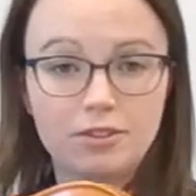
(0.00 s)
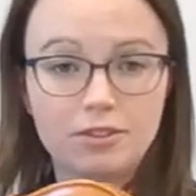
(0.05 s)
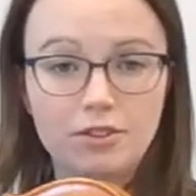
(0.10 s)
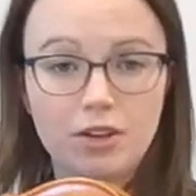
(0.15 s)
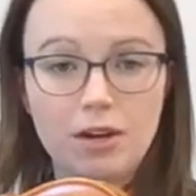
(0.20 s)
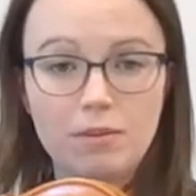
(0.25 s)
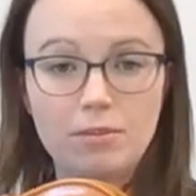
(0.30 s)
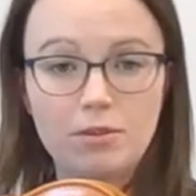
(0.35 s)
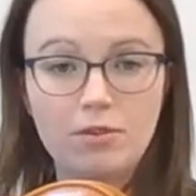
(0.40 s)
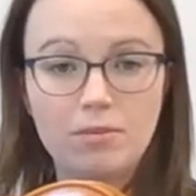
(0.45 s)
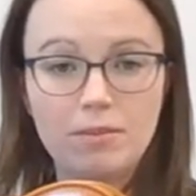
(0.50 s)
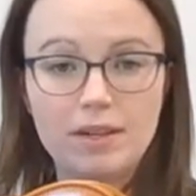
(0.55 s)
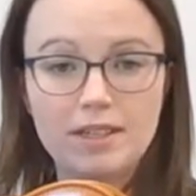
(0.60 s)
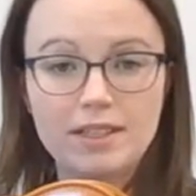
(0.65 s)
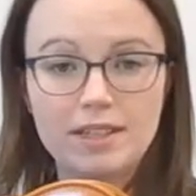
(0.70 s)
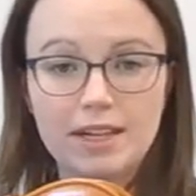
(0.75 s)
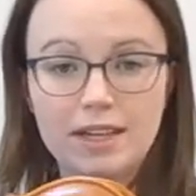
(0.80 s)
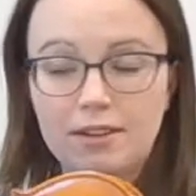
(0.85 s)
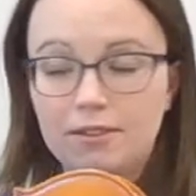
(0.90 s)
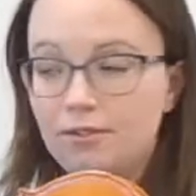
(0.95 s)
So I move my
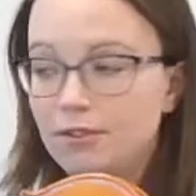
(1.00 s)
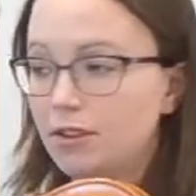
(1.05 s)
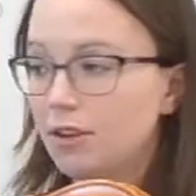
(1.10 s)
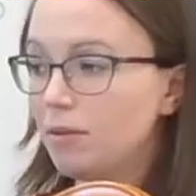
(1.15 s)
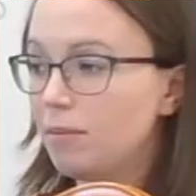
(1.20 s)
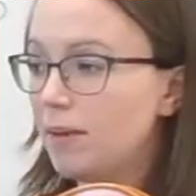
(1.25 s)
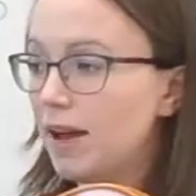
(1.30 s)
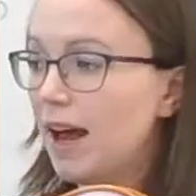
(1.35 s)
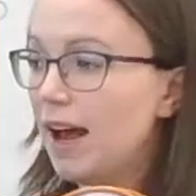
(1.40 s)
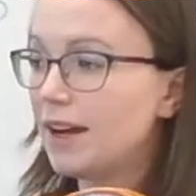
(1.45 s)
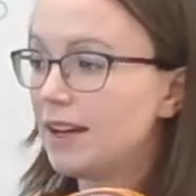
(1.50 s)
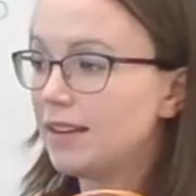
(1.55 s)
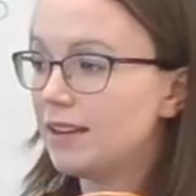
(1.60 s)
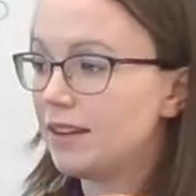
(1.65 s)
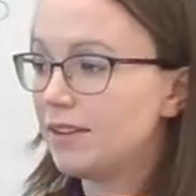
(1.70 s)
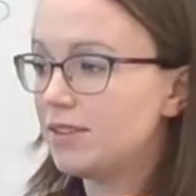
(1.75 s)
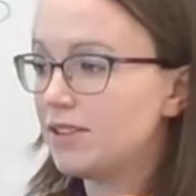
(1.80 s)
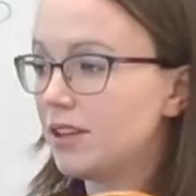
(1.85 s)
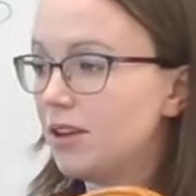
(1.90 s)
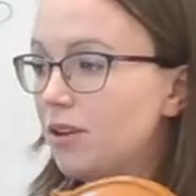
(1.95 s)
second finger back, and
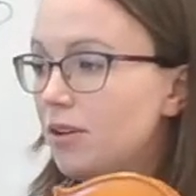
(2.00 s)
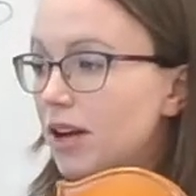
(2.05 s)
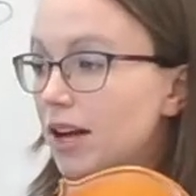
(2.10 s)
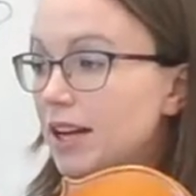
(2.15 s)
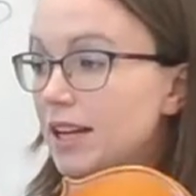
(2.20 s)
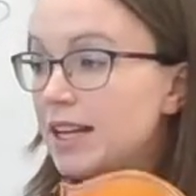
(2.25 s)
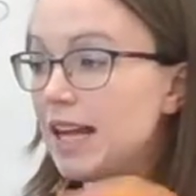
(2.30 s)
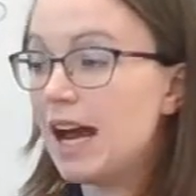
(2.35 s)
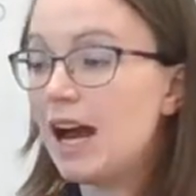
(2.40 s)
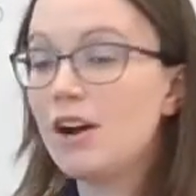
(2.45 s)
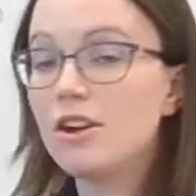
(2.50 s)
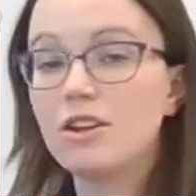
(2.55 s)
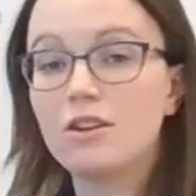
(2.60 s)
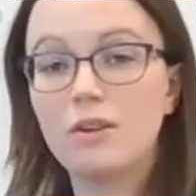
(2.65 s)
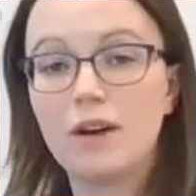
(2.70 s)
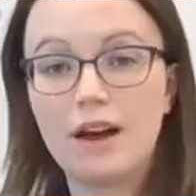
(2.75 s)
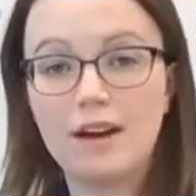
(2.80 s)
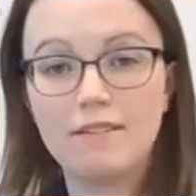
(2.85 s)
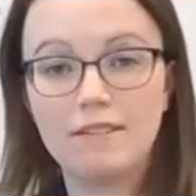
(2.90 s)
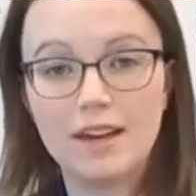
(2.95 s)
they said, okay, now you
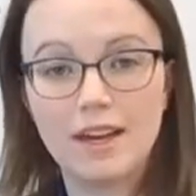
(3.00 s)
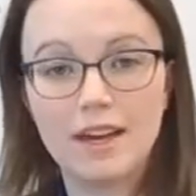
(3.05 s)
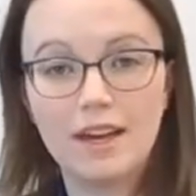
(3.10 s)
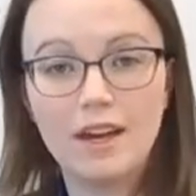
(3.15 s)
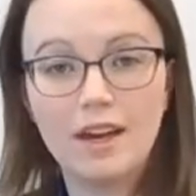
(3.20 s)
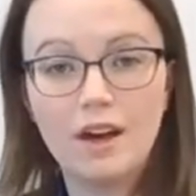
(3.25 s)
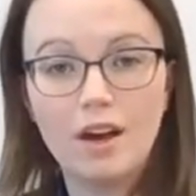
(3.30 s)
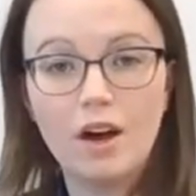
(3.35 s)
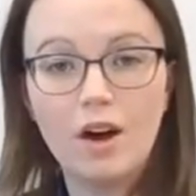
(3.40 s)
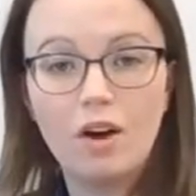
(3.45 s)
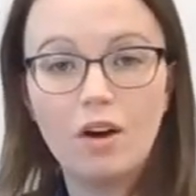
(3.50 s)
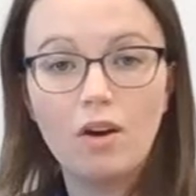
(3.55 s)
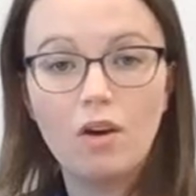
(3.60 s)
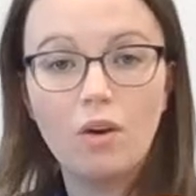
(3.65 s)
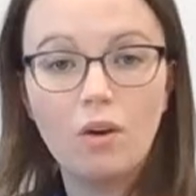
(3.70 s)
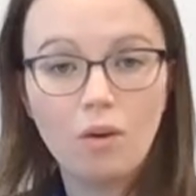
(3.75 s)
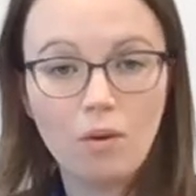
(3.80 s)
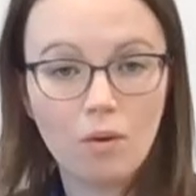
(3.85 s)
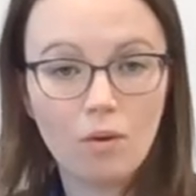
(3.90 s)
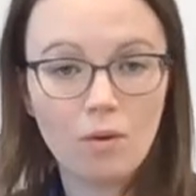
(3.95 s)
have a
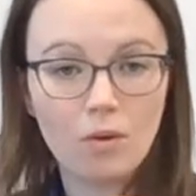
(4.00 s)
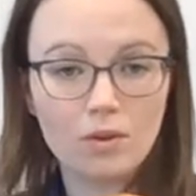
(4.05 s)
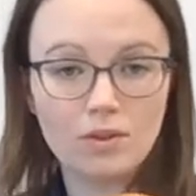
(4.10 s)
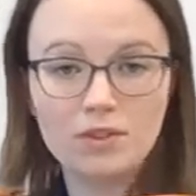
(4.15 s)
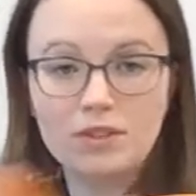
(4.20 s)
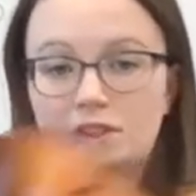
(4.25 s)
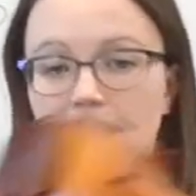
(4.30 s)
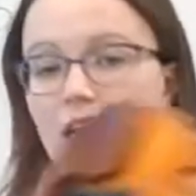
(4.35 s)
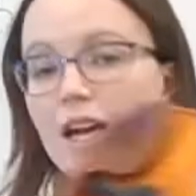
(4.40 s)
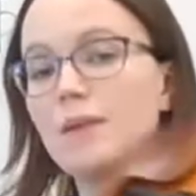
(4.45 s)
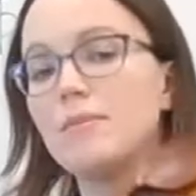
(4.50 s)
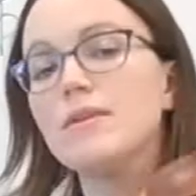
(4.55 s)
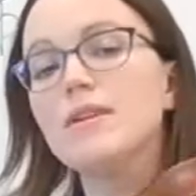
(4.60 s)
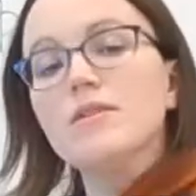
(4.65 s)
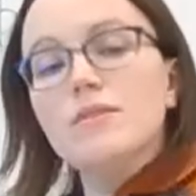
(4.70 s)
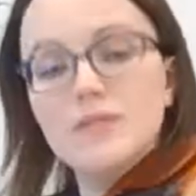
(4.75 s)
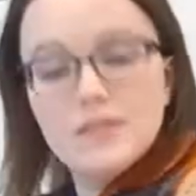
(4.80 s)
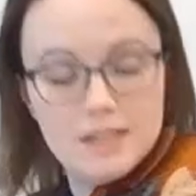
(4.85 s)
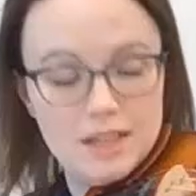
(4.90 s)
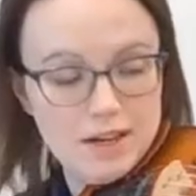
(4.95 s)
whole step, and
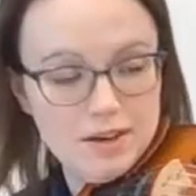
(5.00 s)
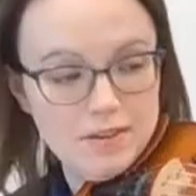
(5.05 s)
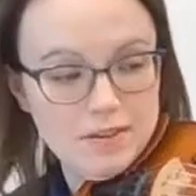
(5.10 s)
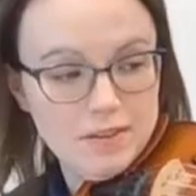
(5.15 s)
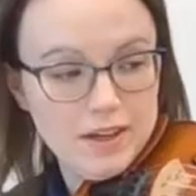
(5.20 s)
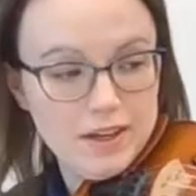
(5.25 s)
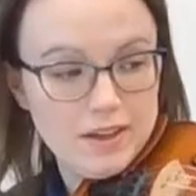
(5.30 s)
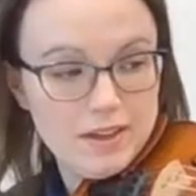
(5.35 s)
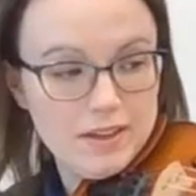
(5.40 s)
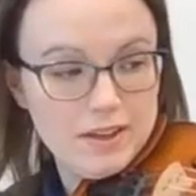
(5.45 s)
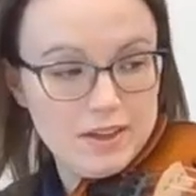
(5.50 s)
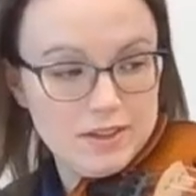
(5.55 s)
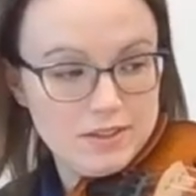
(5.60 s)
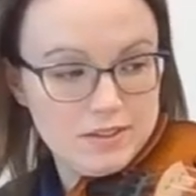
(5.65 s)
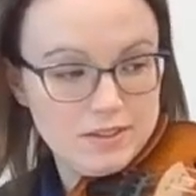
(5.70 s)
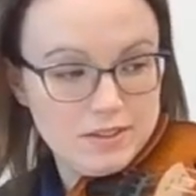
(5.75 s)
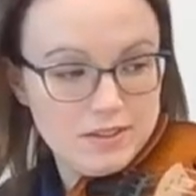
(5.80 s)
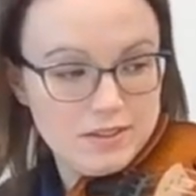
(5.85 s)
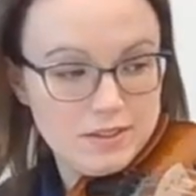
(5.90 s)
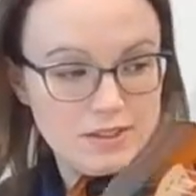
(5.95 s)
it would sound like
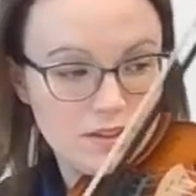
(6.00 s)
this.